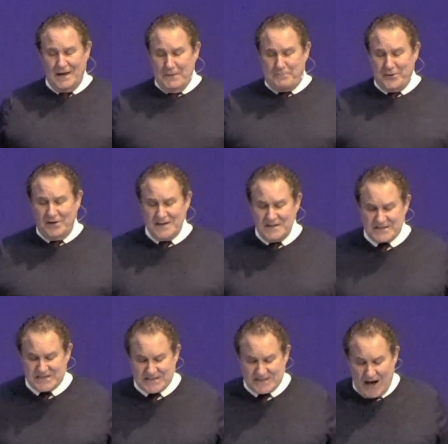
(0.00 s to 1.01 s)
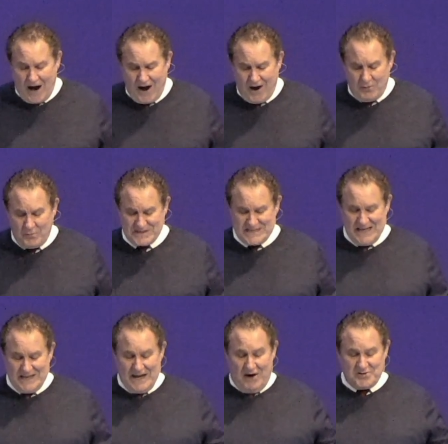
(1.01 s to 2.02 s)
A brilliant star was
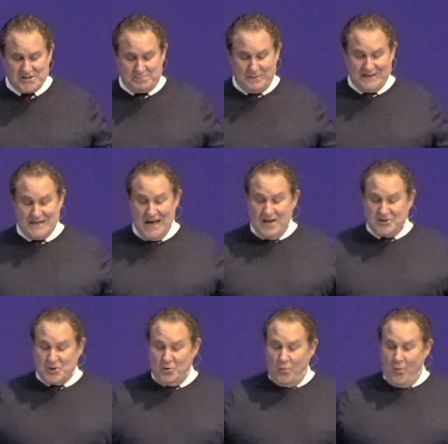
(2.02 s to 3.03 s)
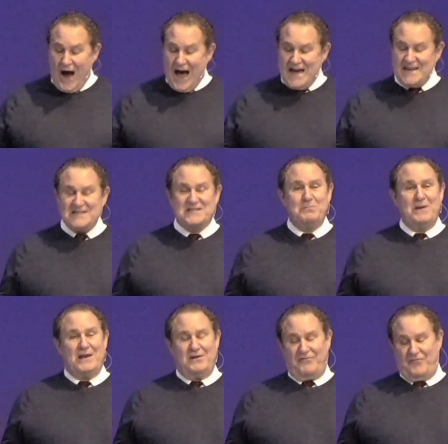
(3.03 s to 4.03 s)
the announcement to wise
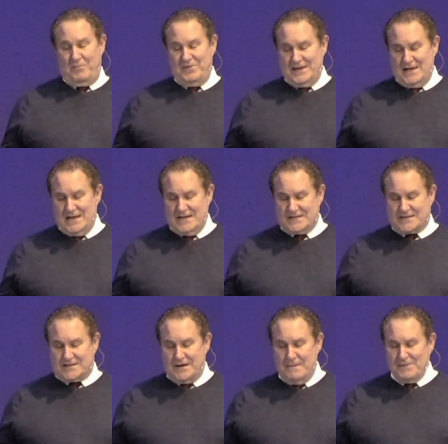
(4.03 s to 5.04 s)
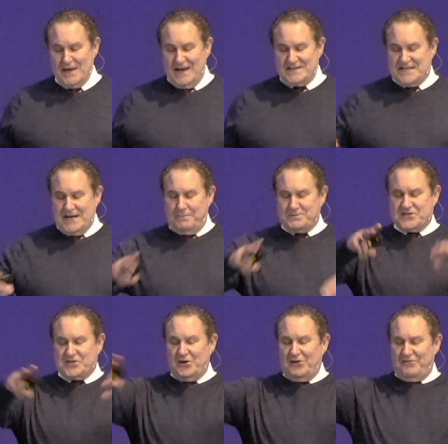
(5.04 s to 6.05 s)
men from the east as they
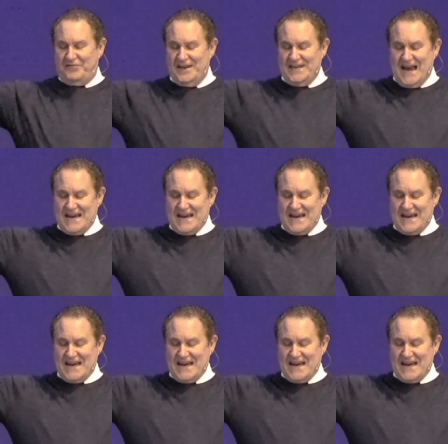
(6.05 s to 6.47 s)
observed the